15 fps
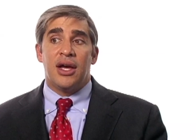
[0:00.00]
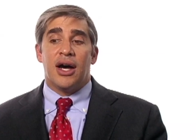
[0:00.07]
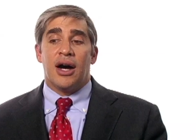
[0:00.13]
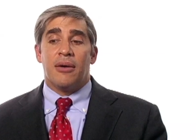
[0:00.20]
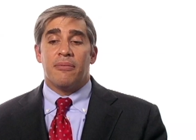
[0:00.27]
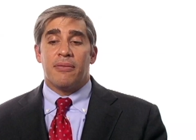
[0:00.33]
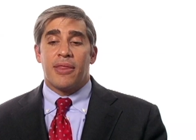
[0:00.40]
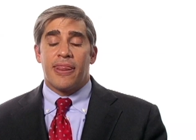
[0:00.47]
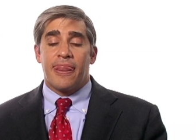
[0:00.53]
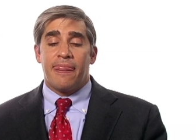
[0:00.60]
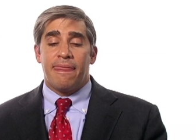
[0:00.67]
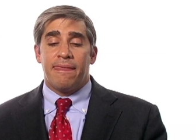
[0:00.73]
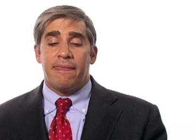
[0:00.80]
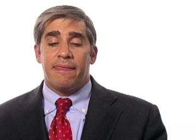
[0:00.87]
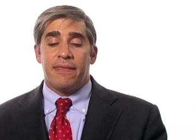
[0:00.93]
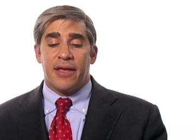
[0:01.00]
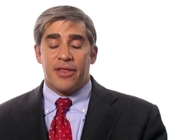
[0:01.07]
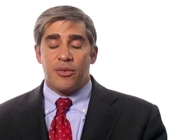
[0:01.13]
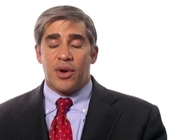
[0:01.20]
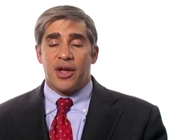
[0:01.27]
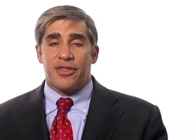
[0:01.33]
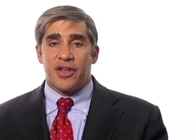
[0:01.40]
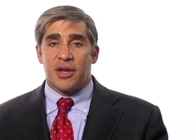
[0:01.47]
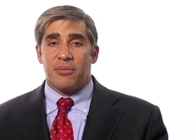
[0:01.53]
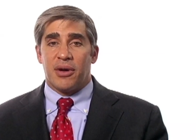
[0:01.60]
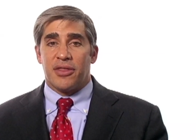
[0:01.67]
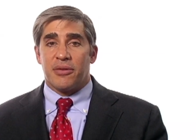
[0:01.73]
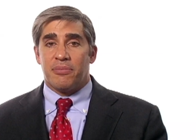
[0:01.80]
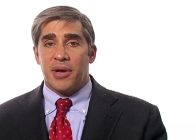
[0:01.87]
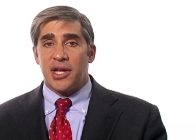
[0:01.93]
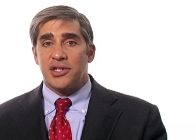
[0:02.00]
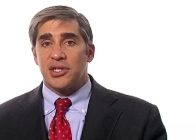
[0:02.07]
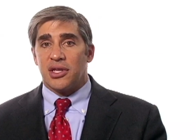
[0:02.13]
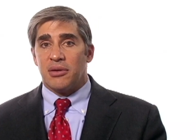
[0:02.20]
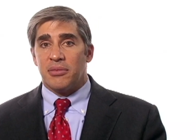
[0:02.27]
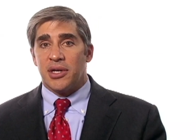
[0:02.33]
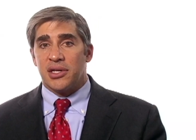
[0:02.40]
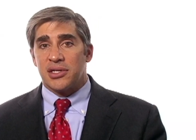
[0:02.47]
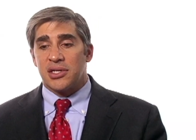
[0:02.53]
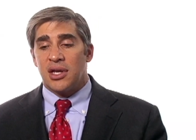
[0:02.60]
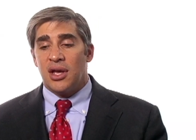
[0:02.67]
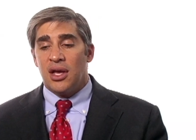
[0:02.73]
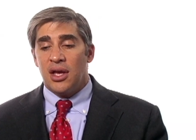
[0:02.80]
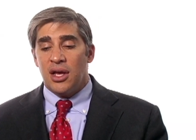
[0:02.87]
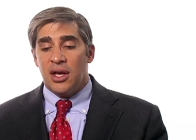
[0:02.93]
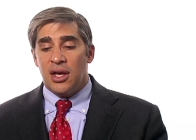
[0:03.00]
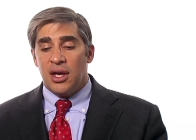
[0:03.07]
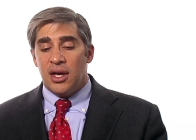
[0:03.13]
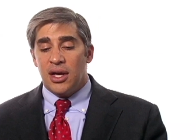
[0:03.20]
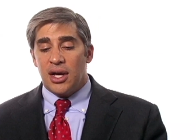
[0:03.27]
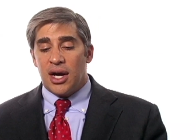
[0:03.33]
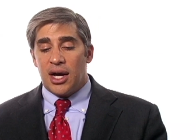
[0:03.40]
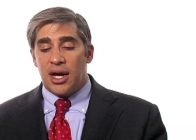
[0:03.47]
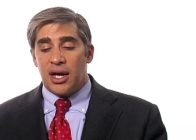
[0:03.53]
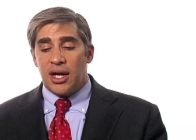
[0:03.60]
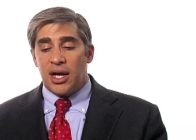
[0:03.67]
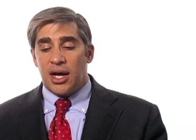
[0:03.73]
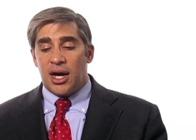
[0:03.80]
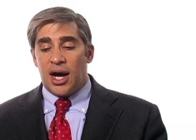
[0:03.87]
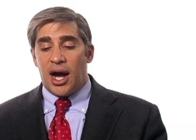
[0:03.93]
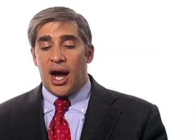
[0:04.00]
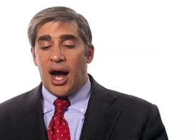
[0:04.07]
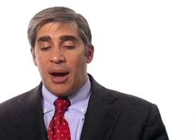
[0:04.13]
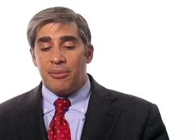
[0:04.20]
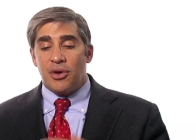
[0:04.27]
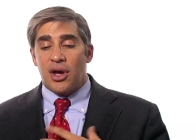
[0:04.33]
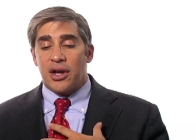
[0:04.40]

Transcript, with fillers: Um, the other way I think about the pendulum is uh, I'm